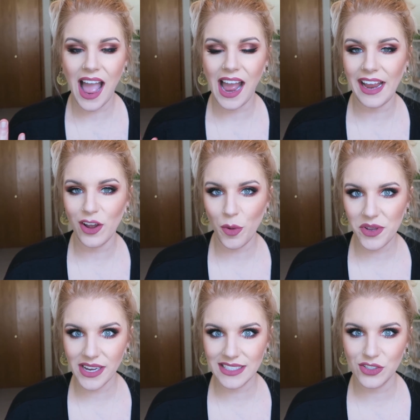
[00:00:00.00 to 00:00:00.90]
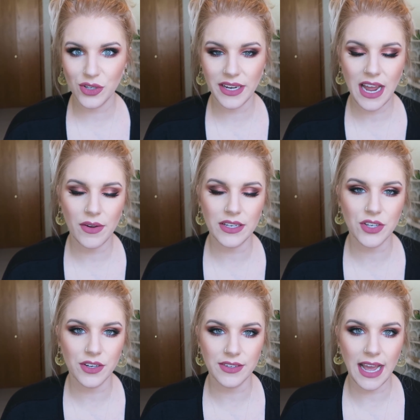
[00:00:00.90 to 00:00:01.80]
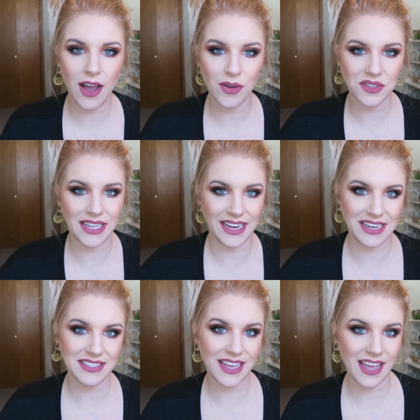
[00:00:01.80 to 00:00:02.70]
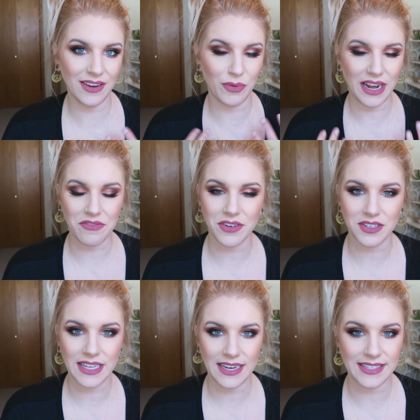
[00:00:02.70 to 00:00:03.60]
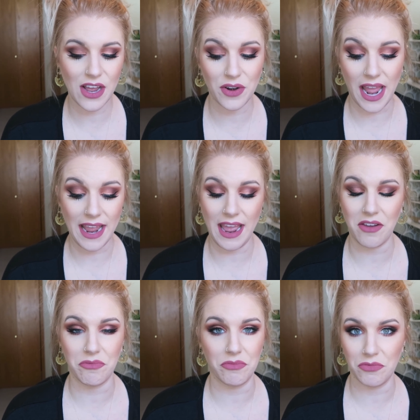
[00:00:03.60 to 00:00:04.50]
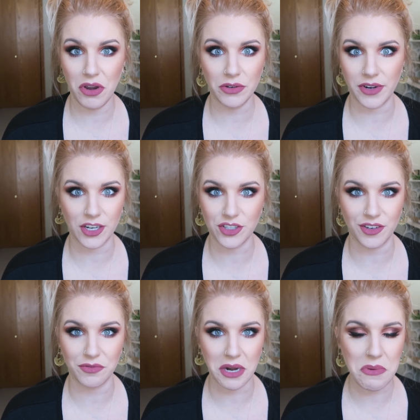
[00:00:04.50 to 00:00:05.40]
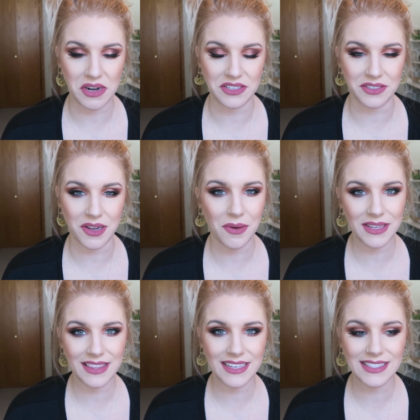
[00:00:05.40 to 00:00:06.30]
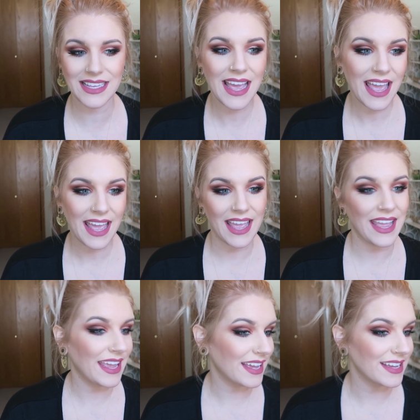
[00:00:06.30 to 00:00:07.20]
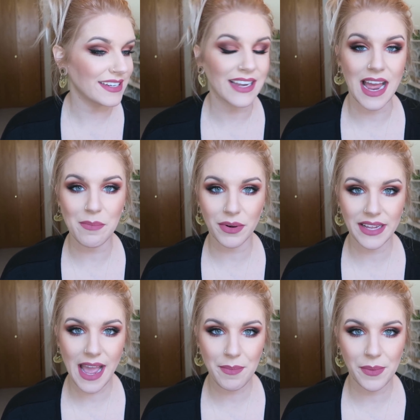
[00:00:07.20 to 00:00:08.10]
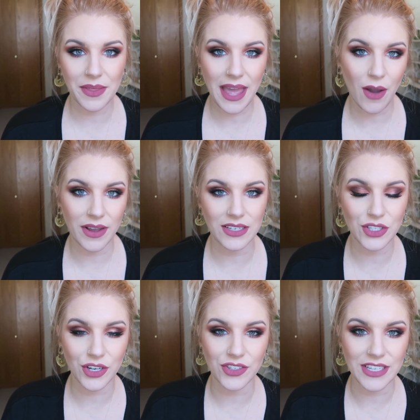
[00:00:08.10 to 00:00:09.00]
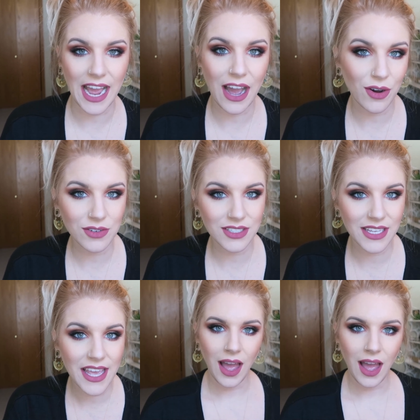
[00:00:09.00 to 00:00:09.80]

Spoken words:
I hope you guys enjoyed how it turned out. Like I said, when I first sat down, I had no direction of where I wanted to go with this, and I'm pretty happy with how it turned out.